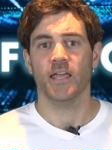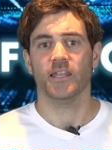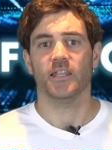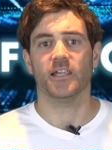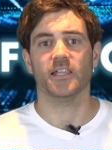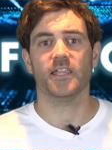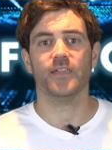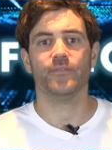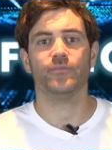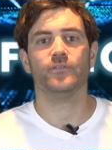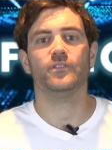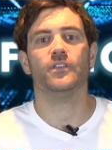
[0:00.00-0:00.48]

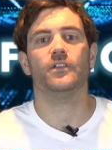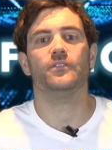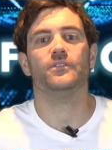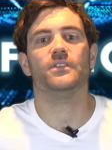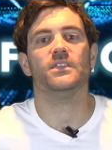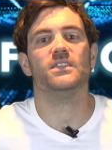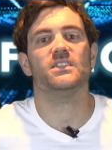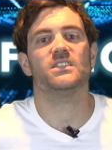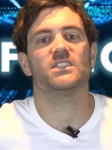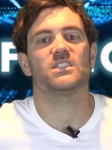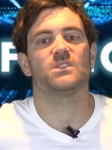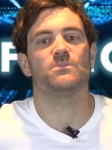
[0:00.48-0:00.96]
Now, given that
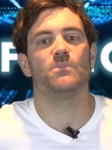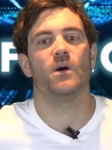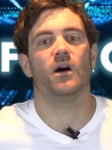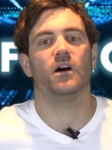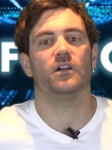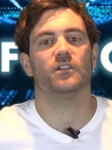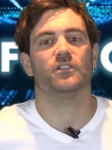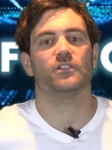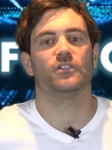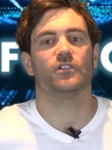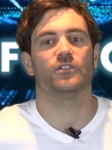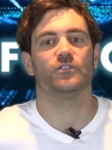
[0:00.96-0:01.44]
these
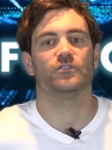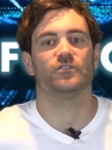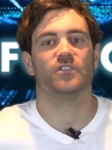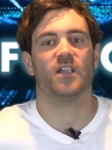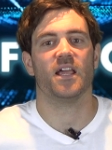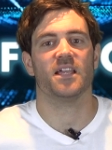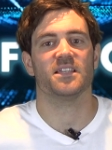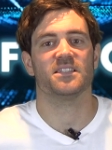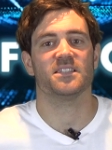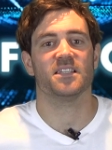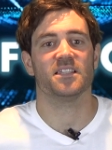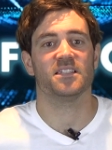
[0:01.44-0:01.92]
smart
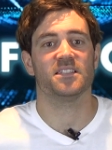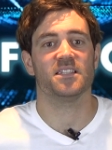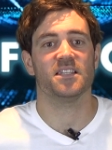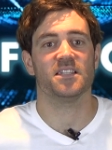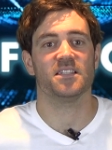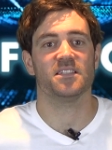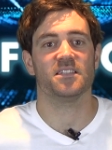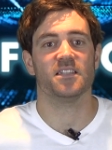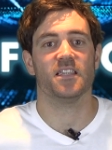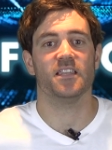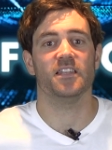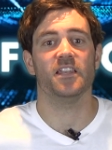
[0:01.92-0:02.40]
contracts
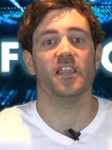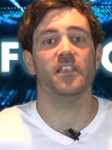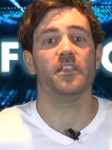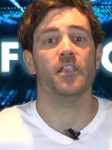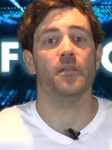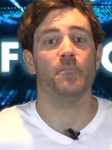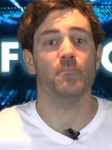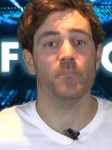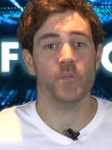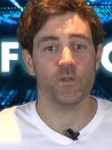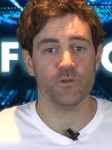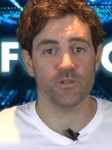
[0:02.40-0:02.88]
exist in an
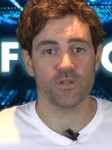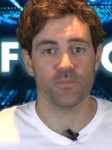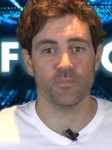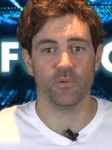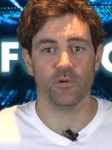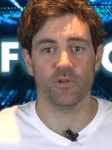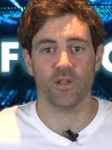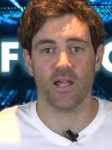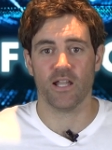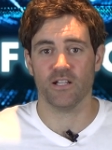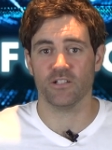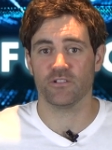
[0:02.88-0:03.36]

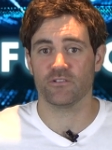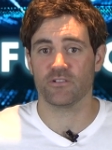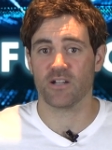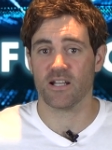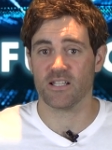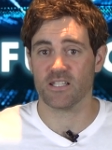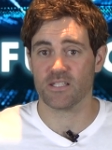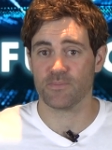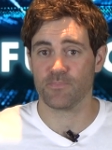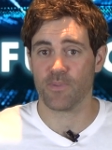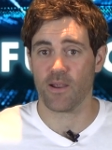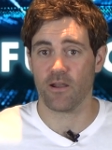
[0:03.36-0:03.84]
immutable and
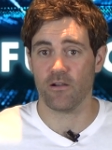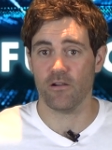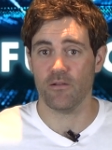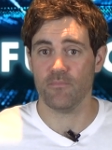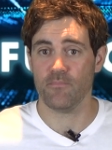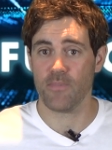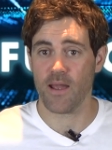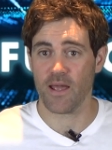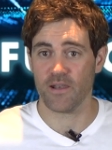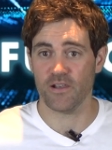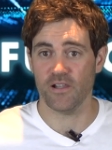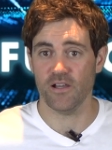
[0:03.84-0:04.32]

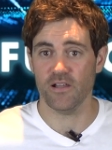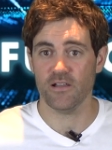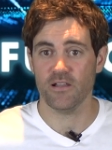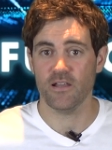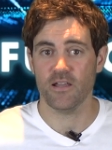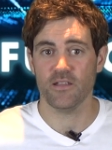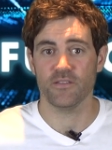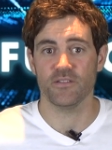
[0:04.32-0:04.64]
transparent manner,